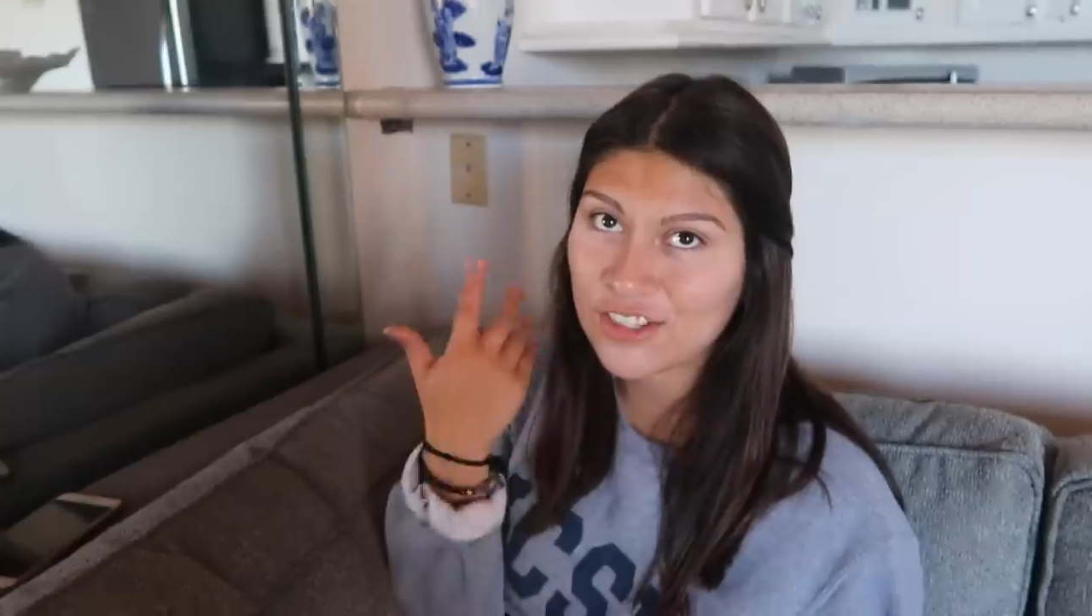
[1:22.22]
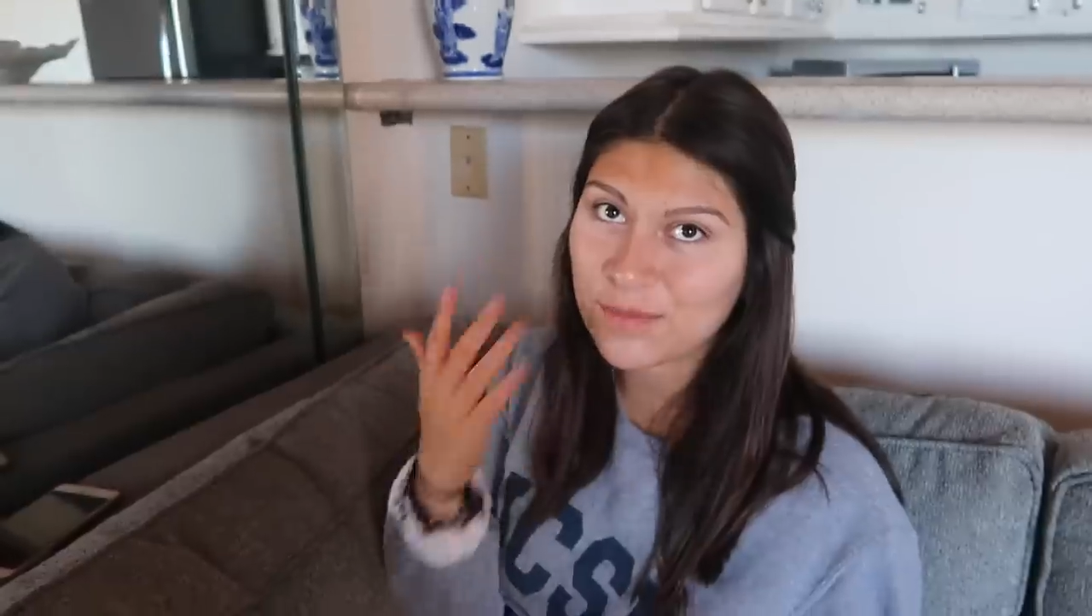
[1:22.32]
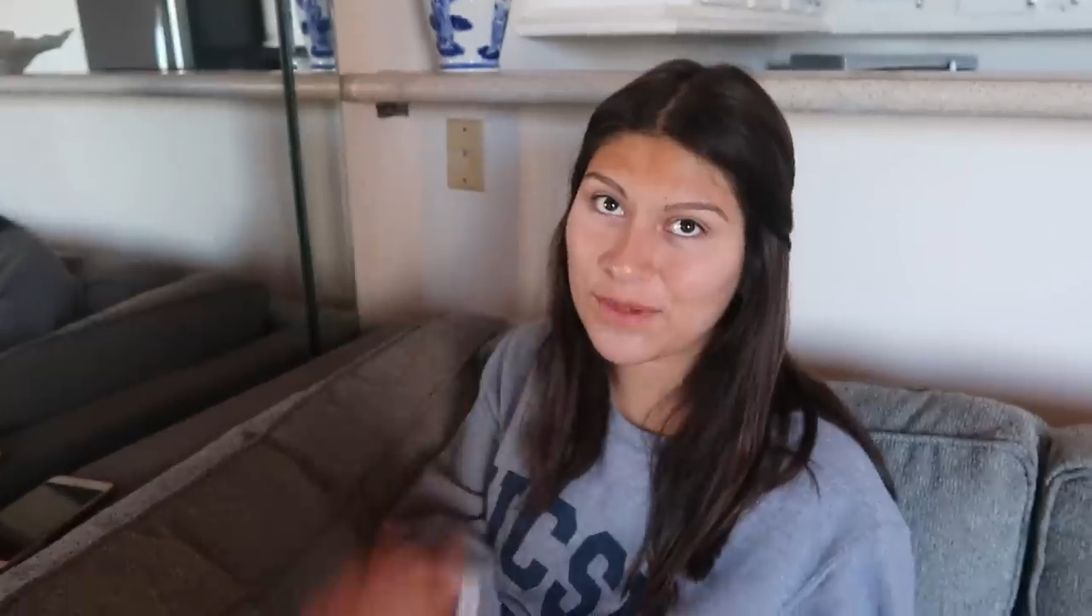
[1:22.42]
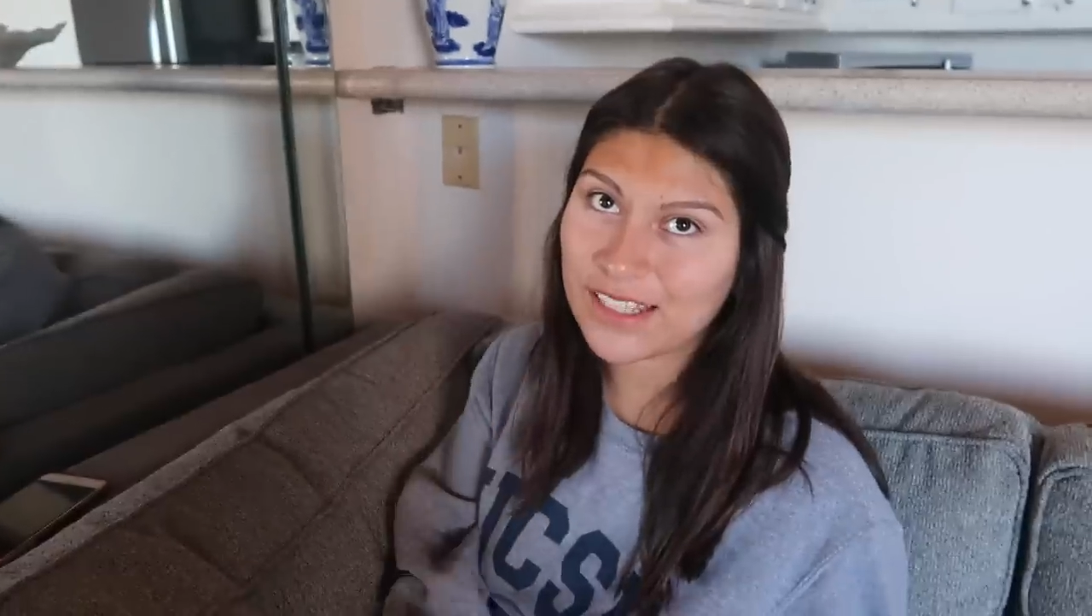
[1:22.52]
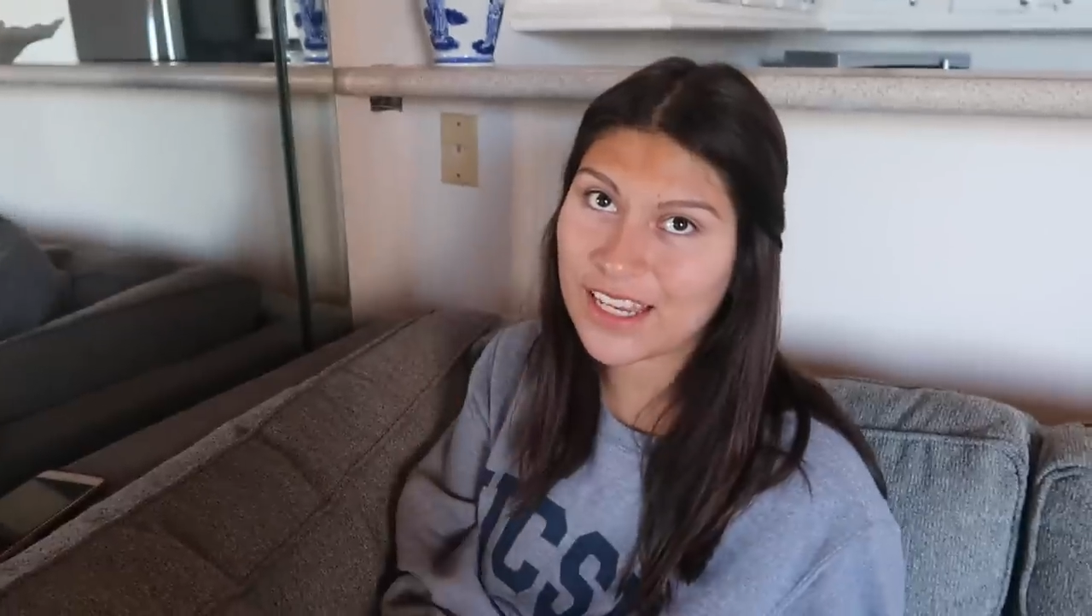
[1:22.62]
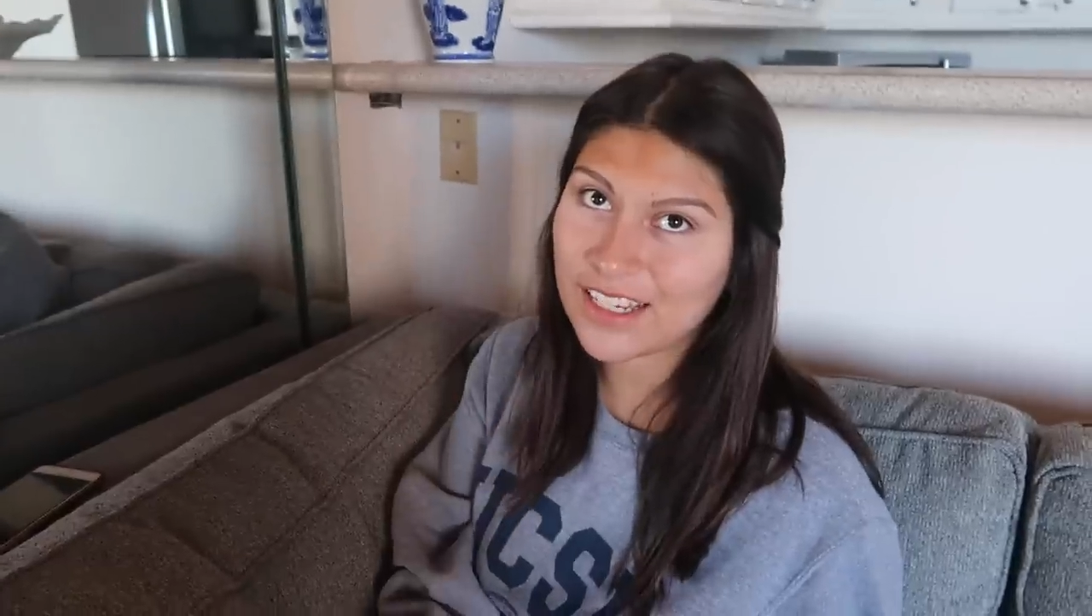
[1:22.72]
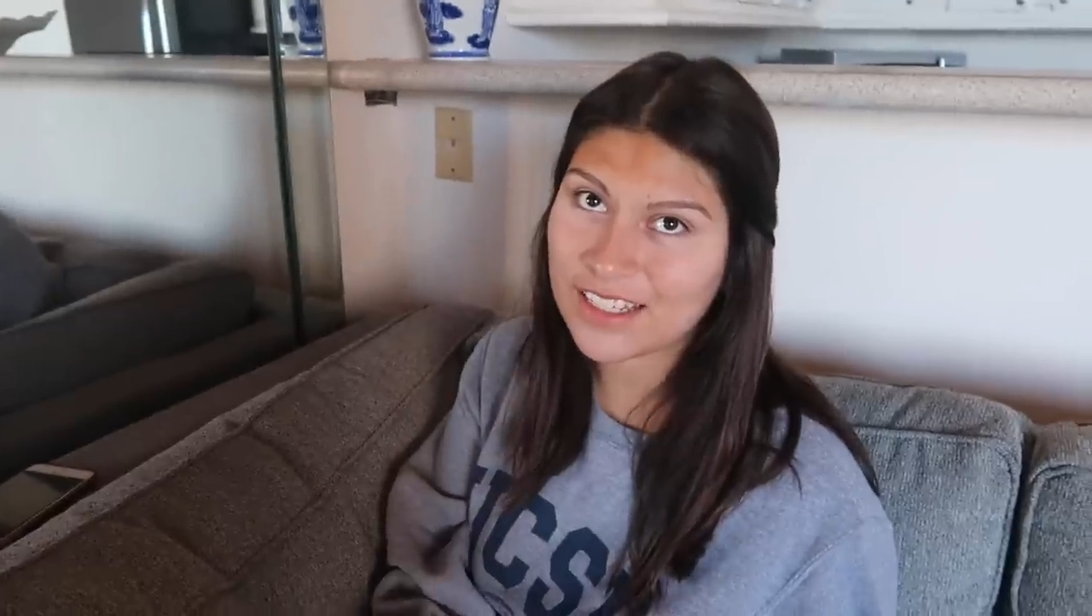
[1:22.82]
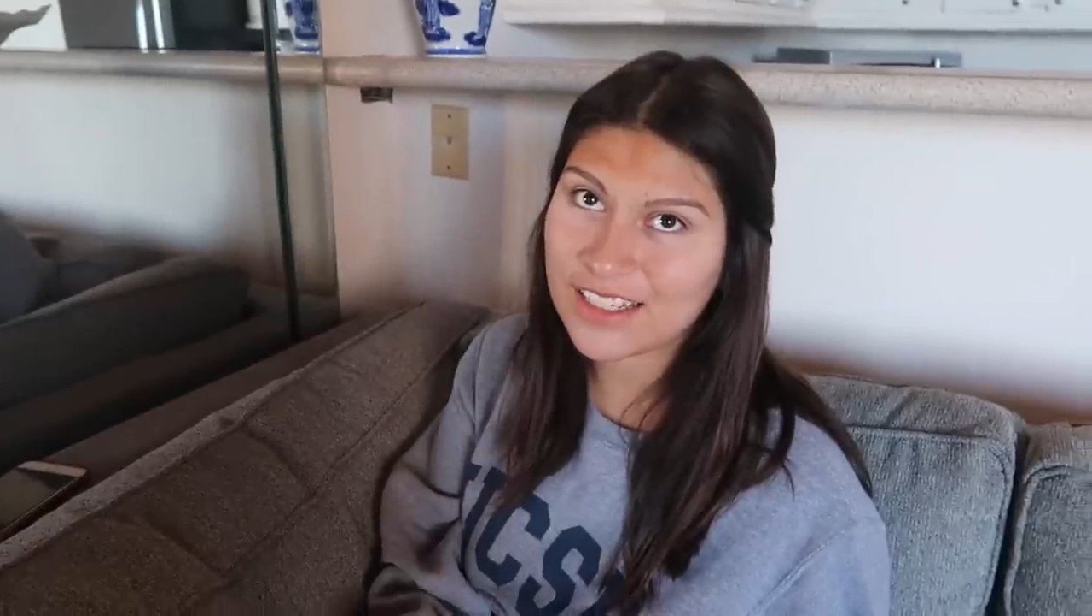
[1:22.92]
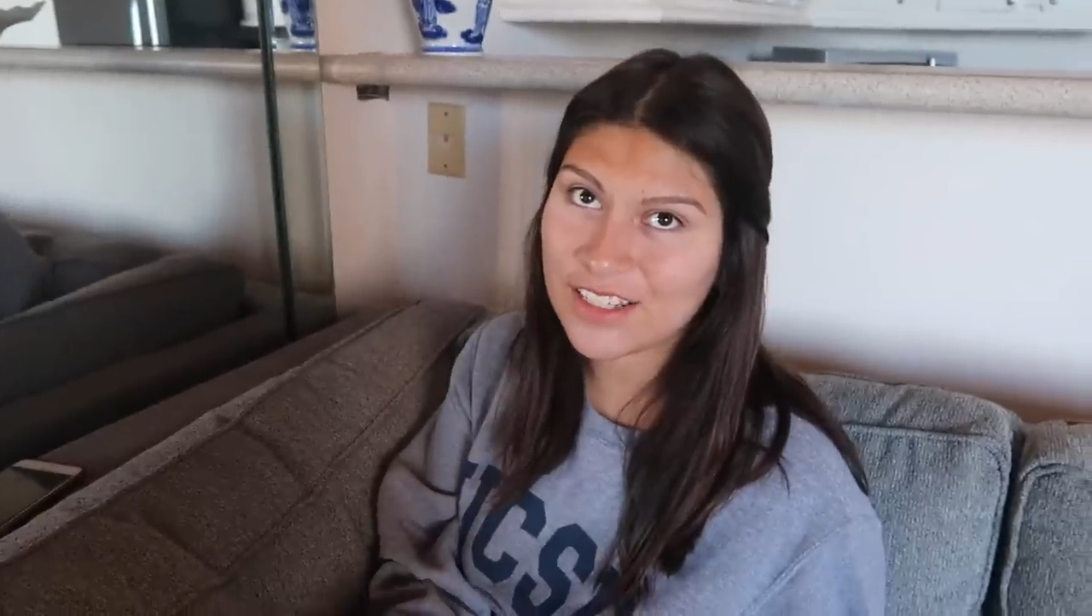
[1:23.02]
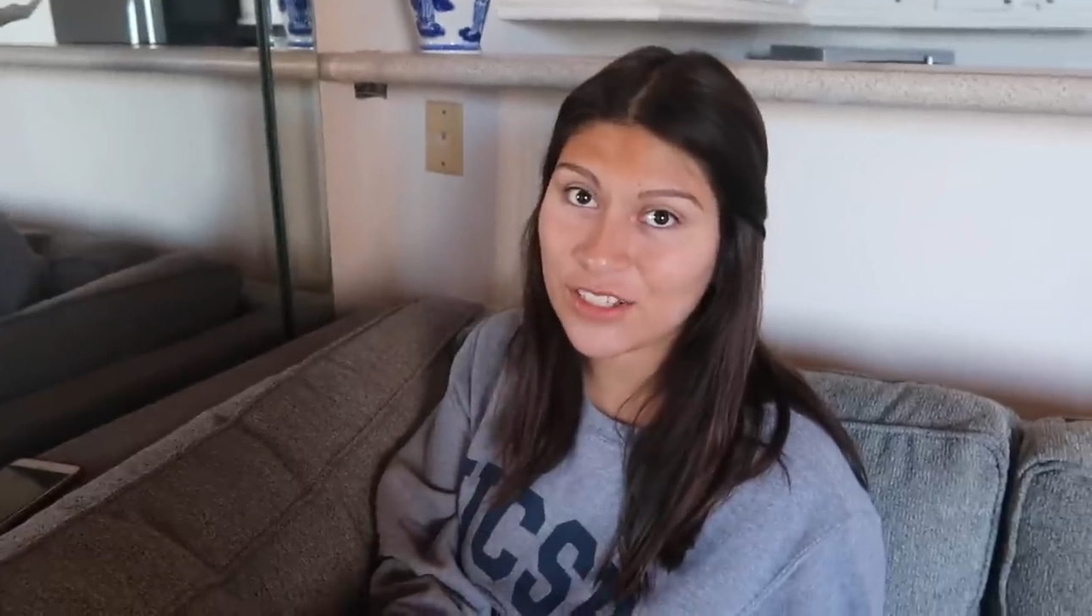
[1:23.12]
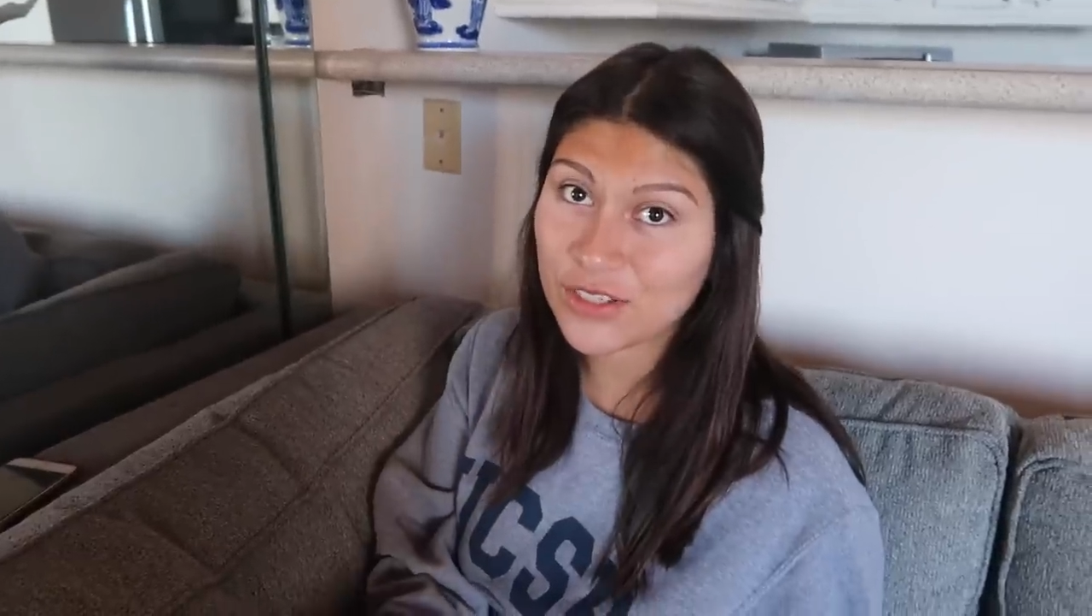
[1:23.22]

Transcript: just put like concealer,